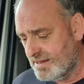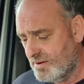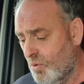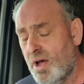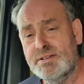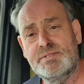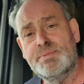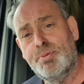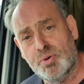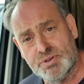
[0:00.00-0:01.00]
of
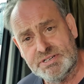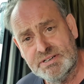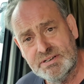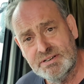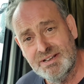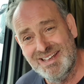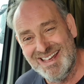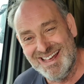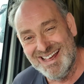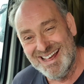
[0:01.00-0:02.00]
support.
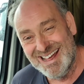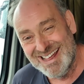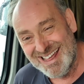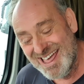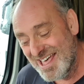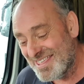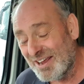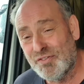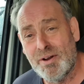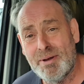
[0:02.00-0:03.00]

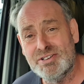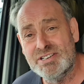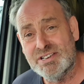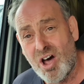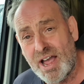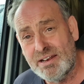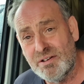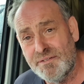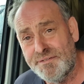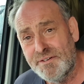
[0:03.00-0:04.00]
Thanks very much. It's kind
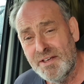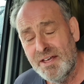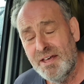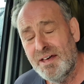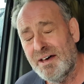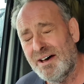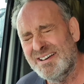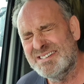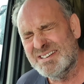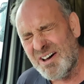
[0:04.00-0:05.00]
of
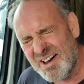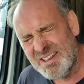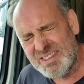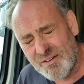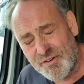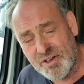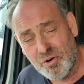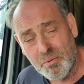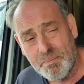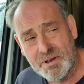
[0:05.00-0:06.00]

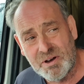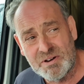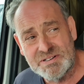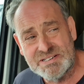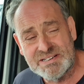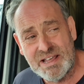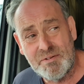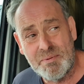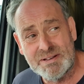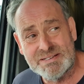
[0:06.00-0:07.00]
difficult because
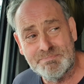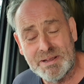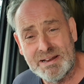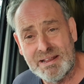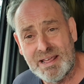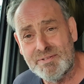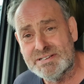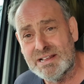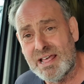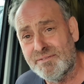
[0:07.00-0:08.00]
everyone's been ever
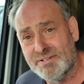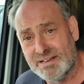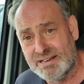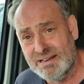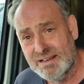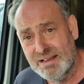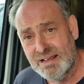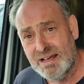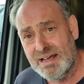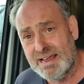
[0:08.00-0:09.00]
so lovely,
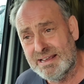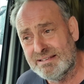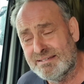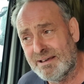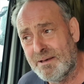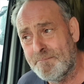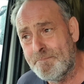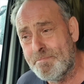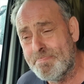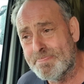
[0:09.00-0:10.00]

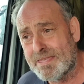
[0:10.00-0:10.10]
and